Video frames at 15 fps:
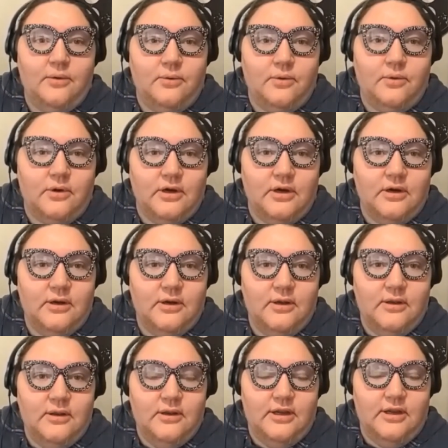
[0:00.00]
or,
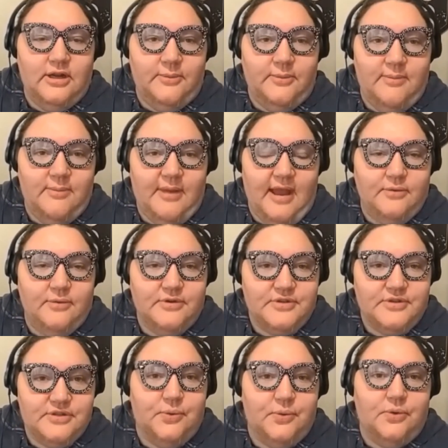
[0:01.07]
my back was
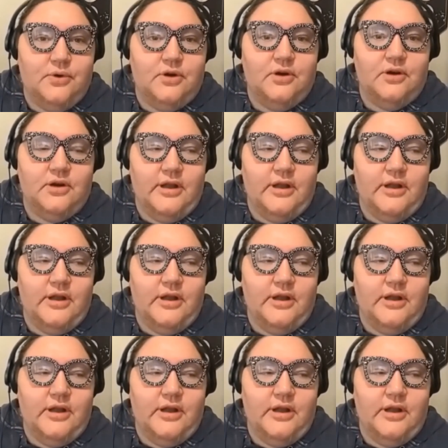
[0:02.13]
sore.